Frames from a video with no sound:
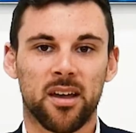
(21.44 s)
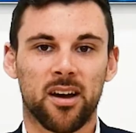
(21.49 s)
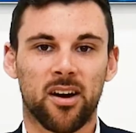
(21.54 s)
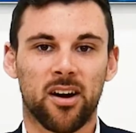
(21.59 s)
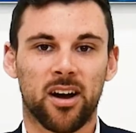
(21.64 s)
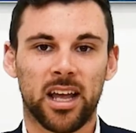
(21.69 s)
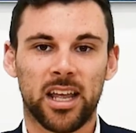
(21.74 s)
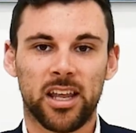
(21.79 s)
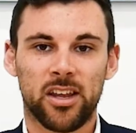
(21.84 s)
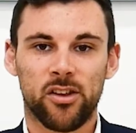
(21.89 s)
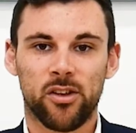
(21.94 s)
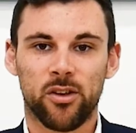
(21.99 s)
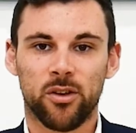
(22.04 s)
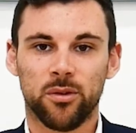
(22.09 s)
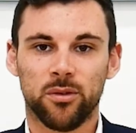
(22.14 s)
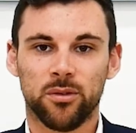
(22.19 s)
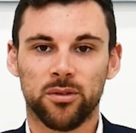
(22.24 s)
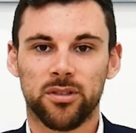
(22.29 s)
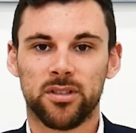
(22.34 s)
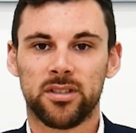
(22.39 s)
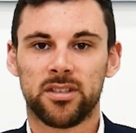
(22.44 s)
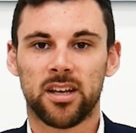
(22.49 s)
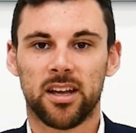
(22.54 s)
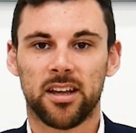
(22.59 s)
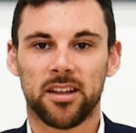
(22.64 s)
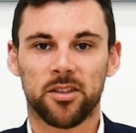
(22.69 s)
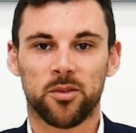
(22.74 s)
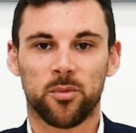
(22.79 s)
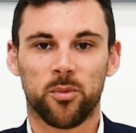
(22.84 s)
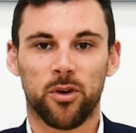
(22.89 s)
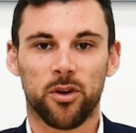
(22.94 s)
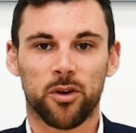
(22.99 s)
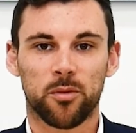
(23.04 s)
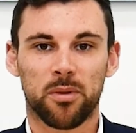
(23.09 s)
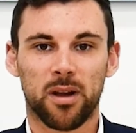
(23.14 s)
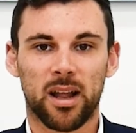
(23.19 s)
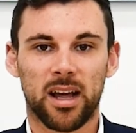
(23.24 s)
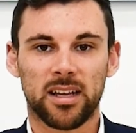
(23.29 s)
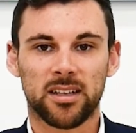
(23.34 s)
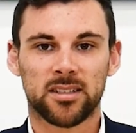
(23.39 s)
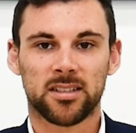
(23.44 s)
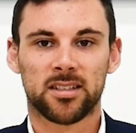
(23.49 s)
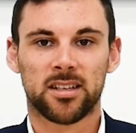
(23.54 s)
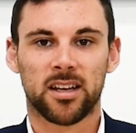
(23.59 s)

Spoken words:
I use in the workplace.